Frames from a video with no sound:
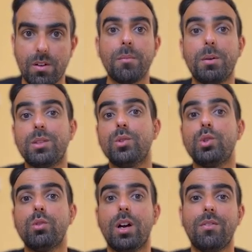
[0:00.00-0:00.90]
But in
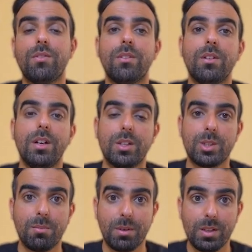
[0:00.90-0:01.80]
Jraph, it
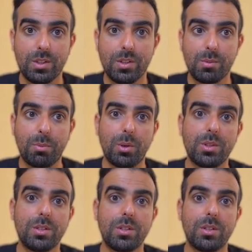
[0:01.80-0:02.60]
separates this process.